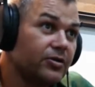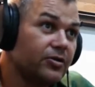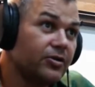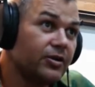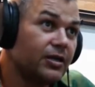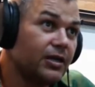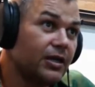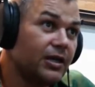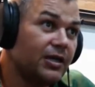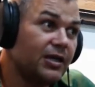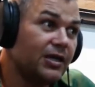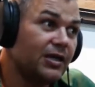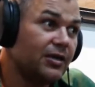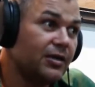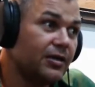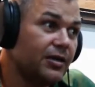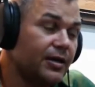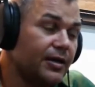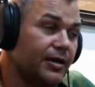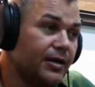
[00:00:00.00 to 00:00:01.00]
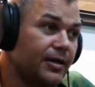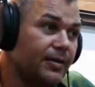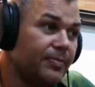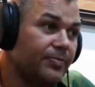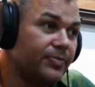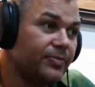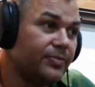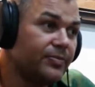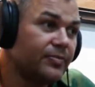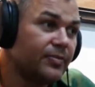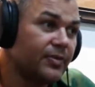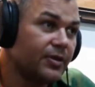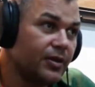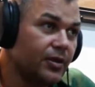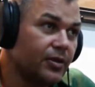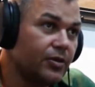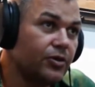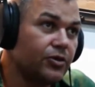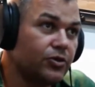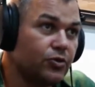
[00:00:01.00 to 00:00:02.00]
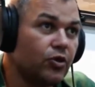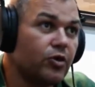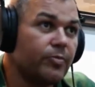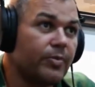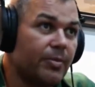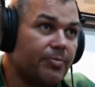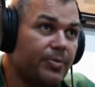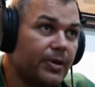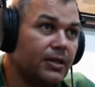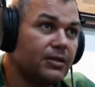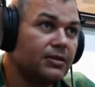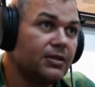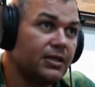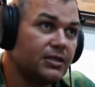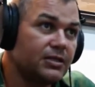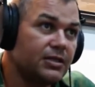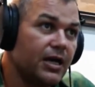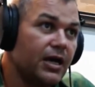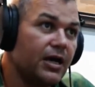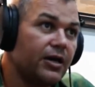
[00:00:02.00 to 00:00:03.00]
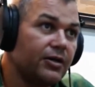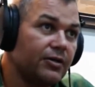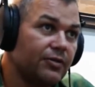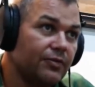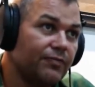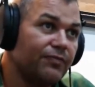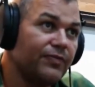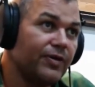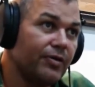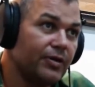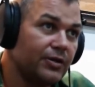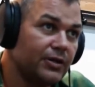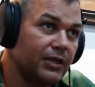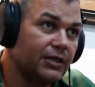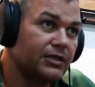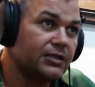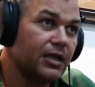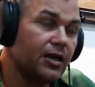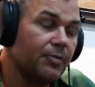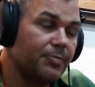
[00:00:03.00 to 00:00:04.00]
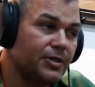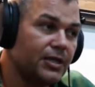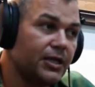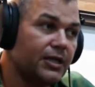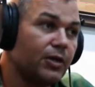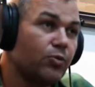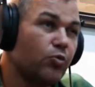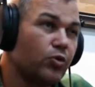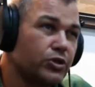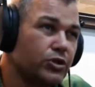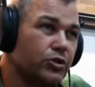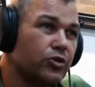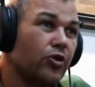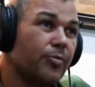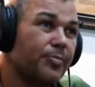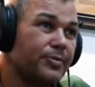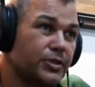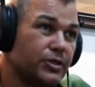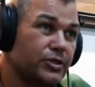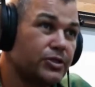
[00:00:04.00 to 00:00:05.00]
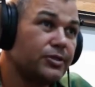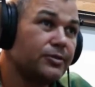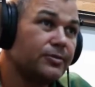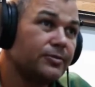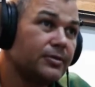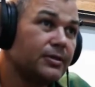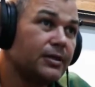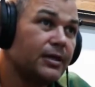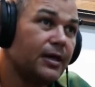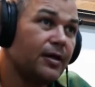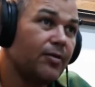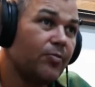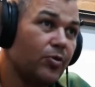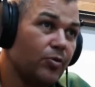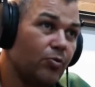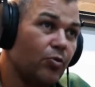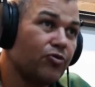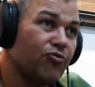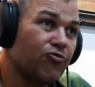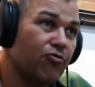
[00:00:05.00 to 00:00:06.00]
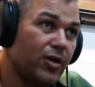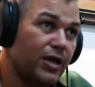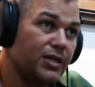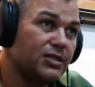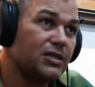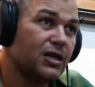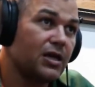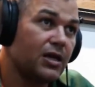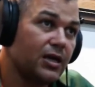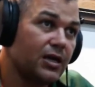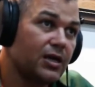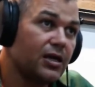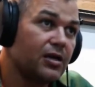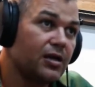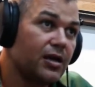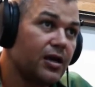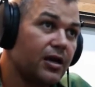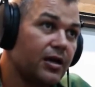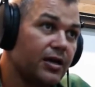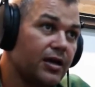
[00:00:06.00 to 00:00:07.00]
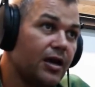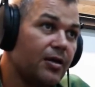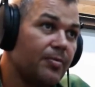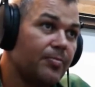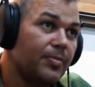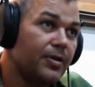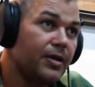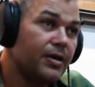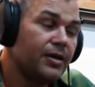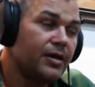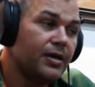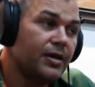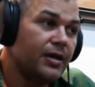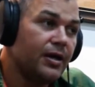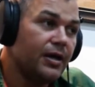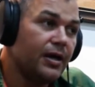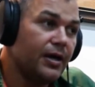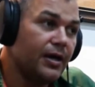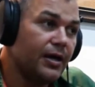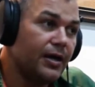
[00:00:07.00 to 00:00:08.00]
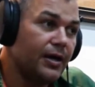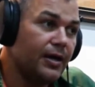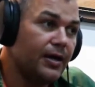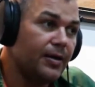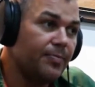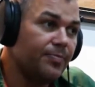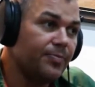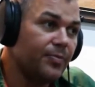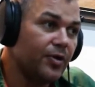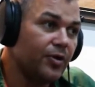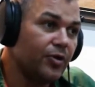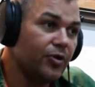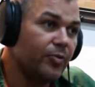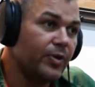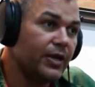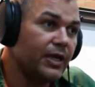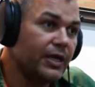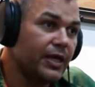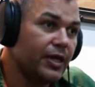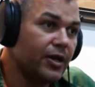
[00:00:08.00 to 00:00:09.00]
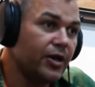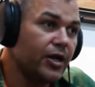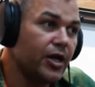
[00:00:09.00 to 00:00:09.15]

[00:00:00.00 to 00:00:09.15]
Like, he, you talk about being detailed, he's very detailed, particularly watching the opposition, what trends are going to come on the weekend.